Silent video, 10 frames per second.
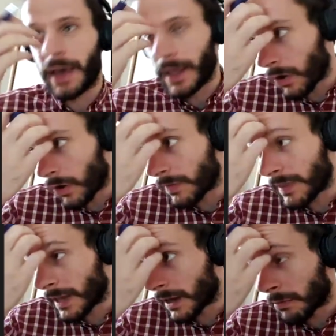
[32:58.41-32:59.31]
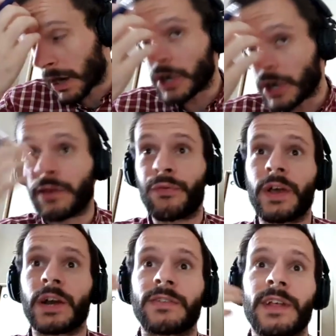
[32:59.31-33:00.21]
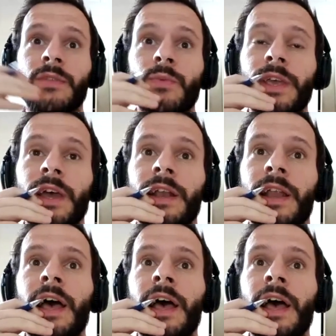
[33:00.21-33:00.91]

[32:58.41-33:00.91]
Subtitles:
and on the current affairs that we can